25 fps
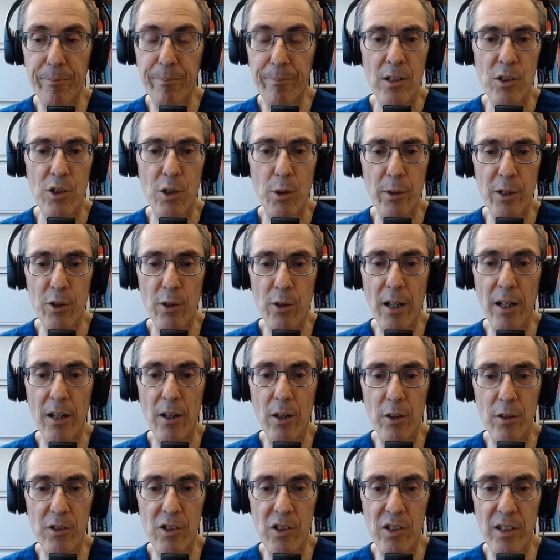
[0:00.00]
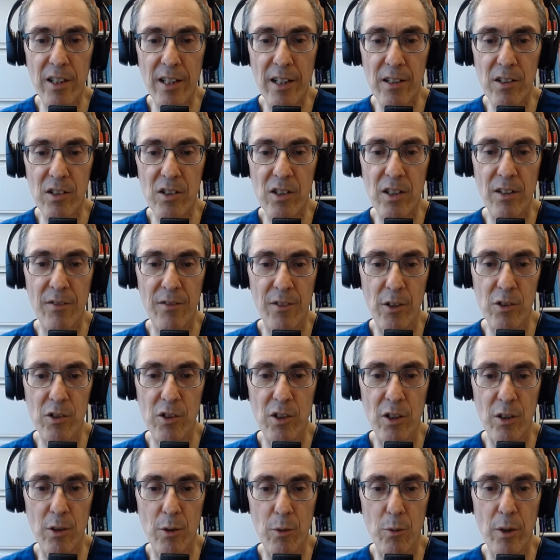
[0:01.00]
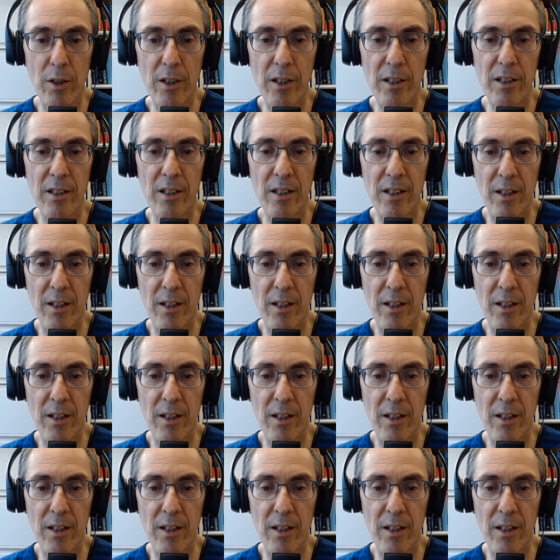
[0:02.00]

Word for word: So we try all those things. If those don't work,